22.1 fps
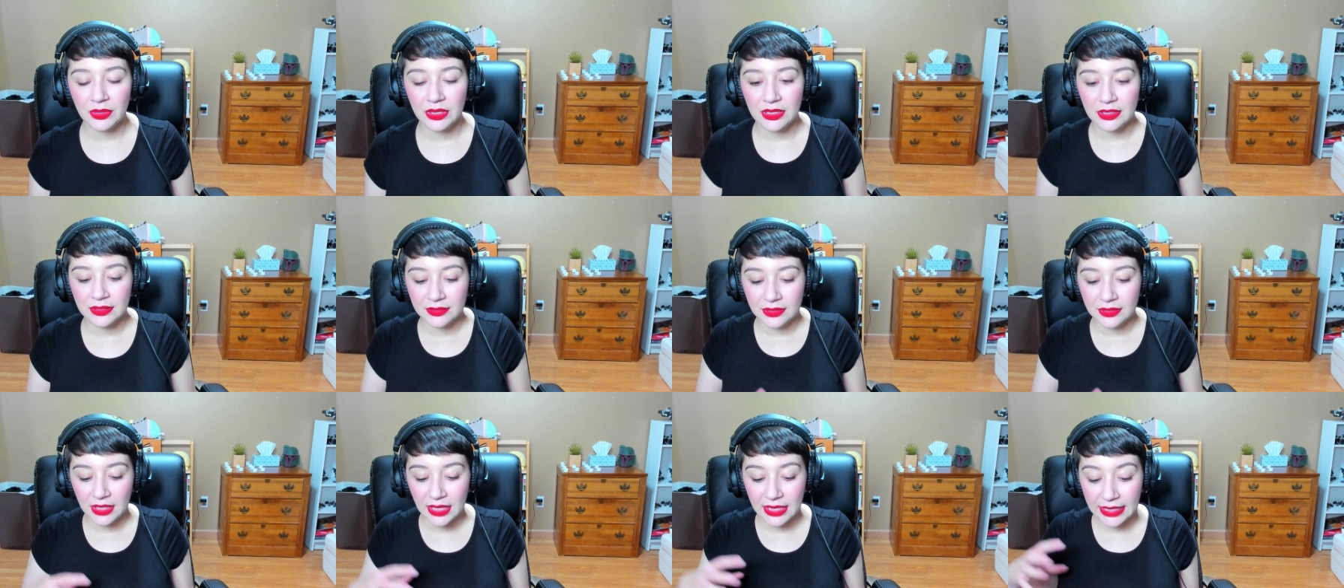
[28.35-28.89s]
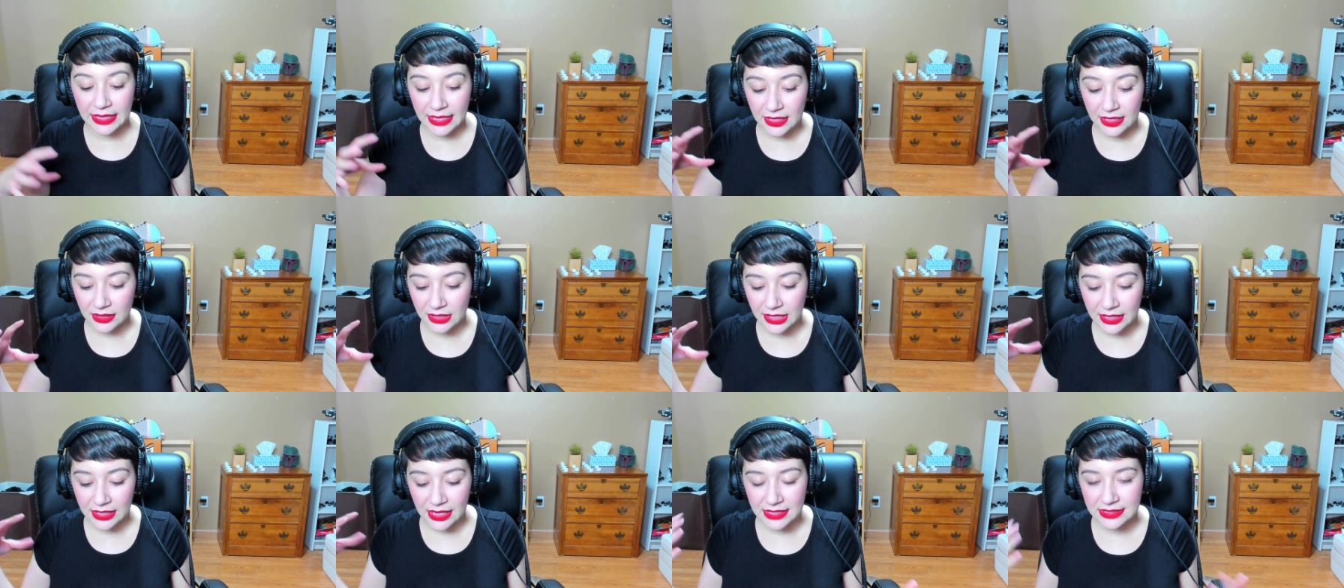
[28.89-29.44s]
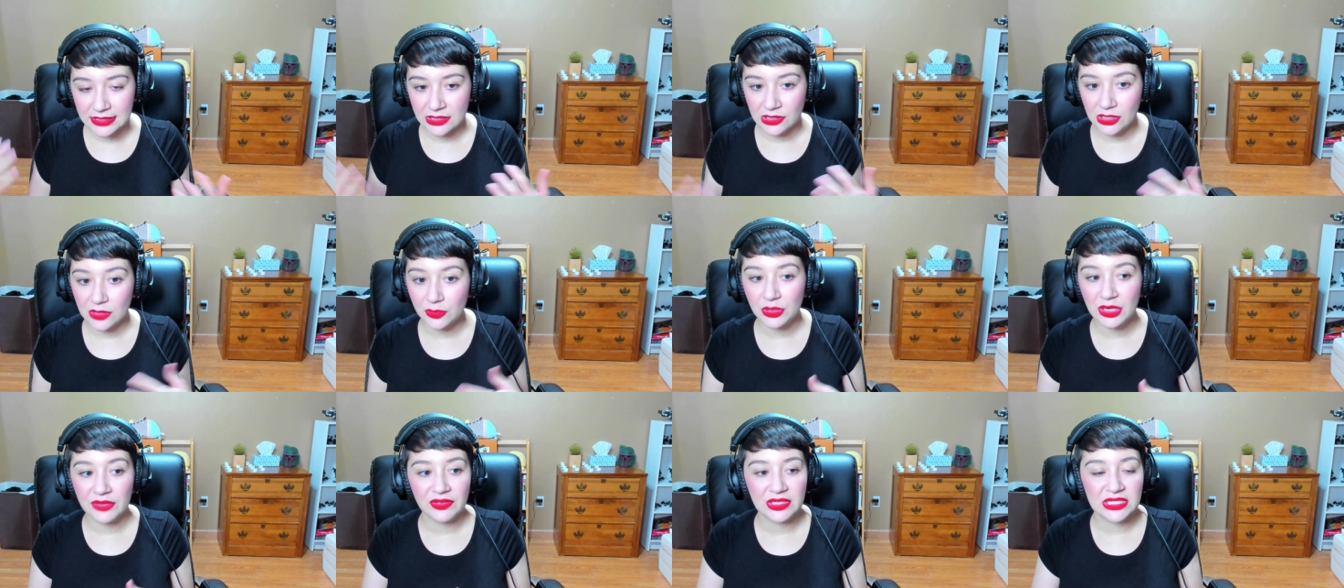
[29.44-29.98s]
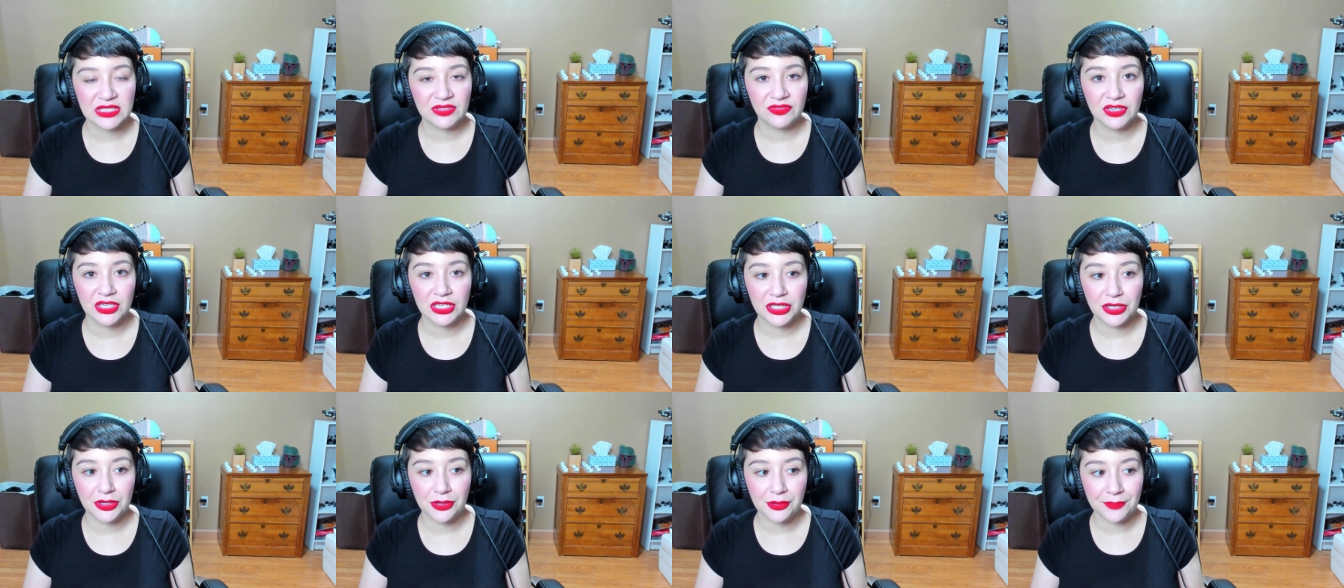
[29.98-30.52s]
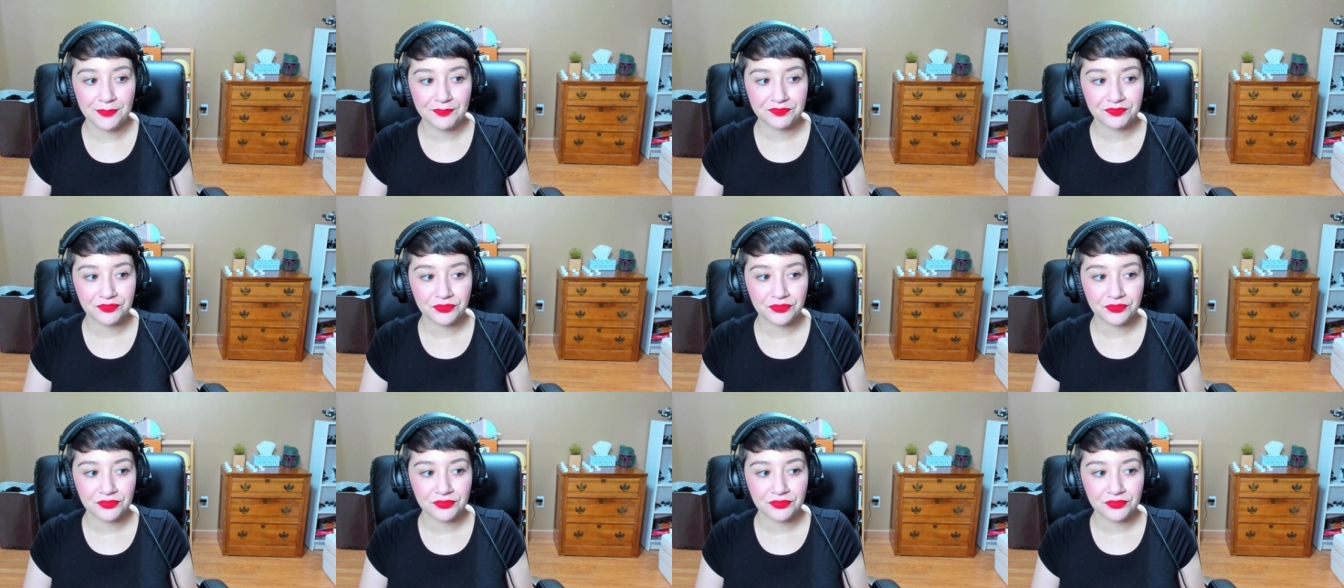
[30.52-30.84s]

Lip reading: but again, like I said in the previous video,